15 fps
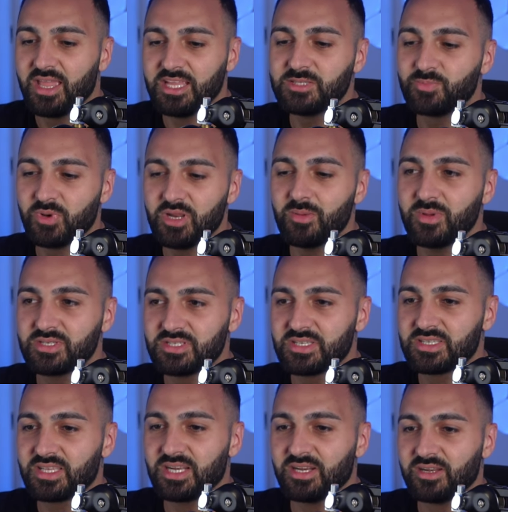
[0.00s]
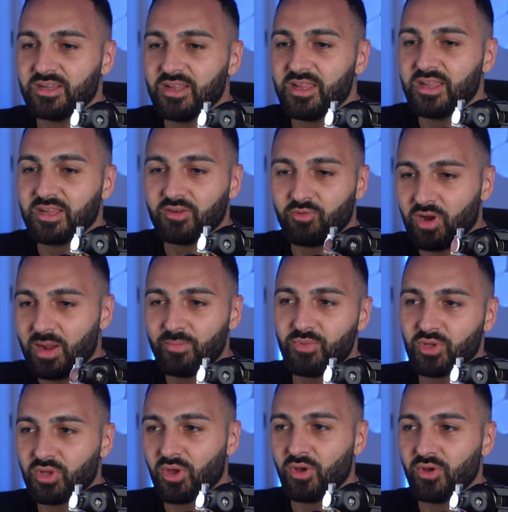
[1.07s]
He's pretty much just gonna grab
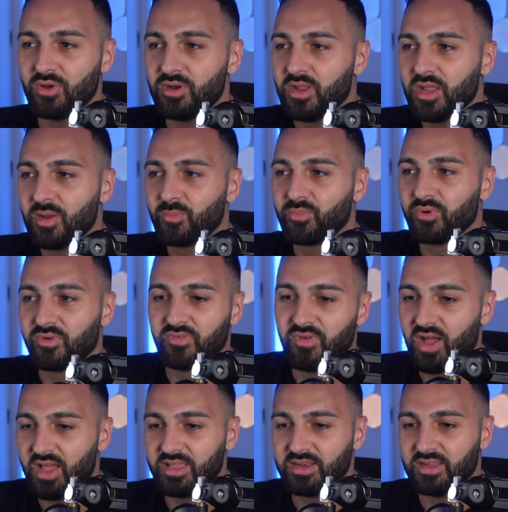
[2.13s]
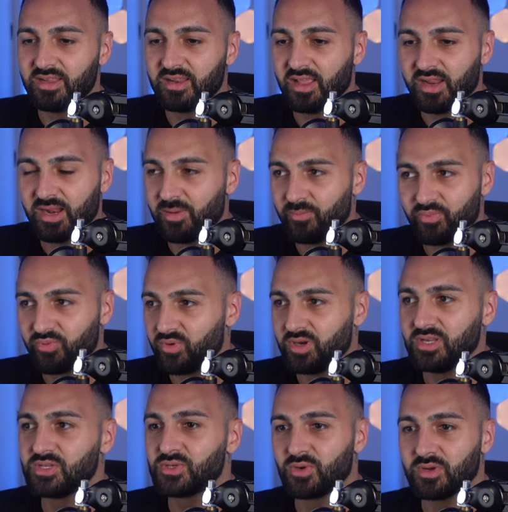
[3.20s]
the code, provide it, and I'm
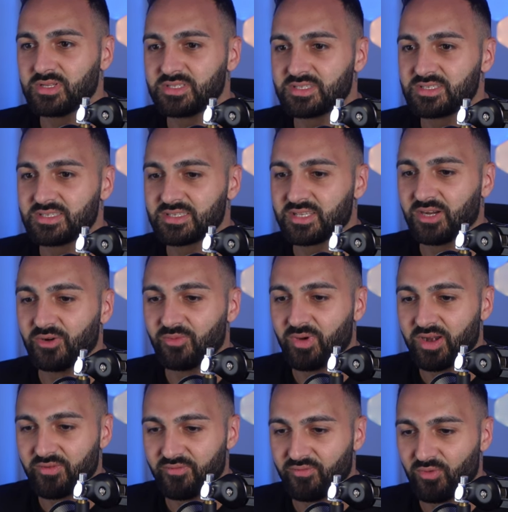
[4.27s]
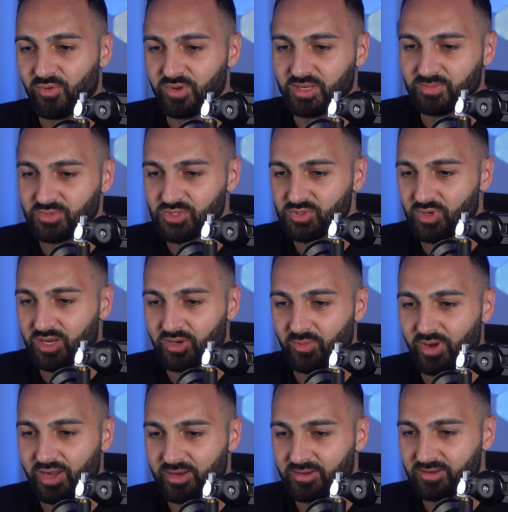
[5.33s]
pretty sure it's just gonna run it for him straight
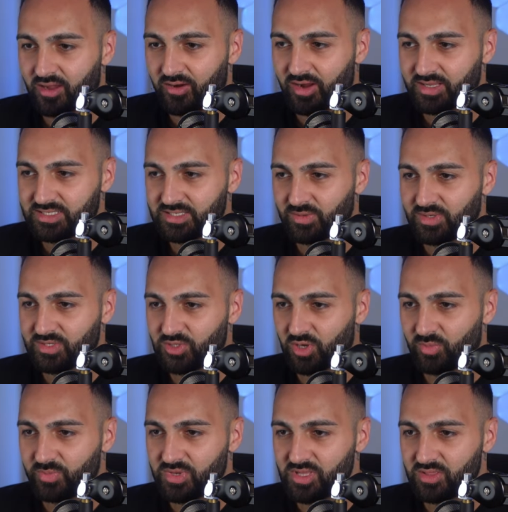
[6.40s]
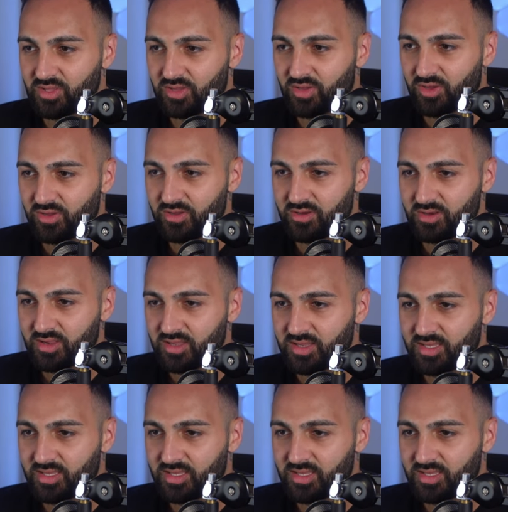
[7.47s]
away. All right, so he's copying the code,